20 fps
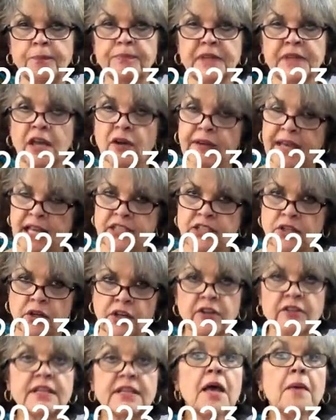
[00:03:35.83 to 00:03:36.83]
Okay, so
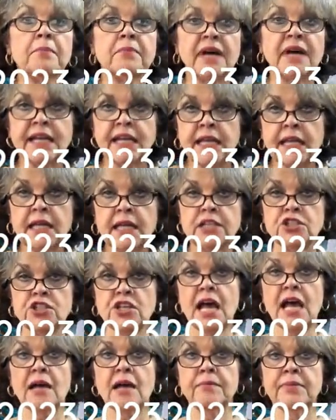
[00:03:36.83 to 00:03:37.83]
earth, money,
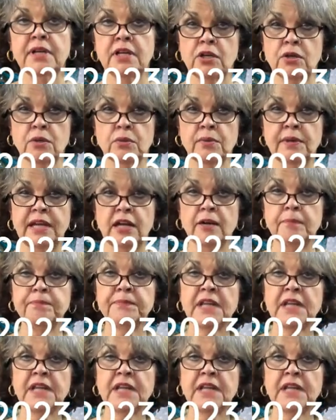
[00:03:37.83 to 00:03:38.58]
job, career.